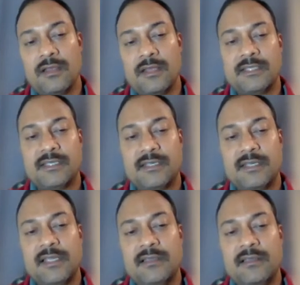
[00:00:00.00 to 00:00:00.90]

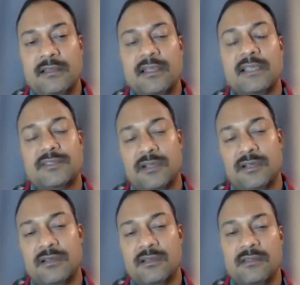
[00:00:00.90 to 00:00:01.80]
Testing,
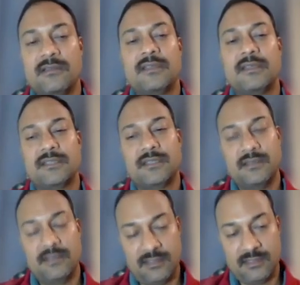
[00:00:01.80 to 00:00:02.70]
tester, test,
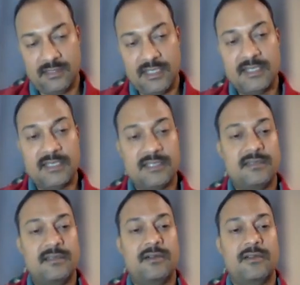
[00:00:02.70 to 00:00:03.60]
he
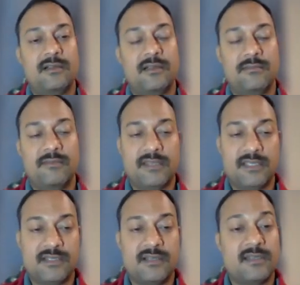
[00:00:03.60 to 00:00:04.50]
test or
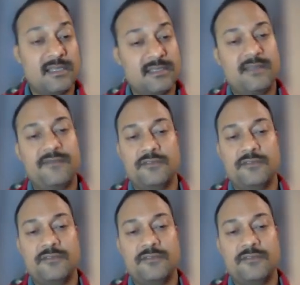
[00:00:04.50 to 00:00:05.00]
tester test the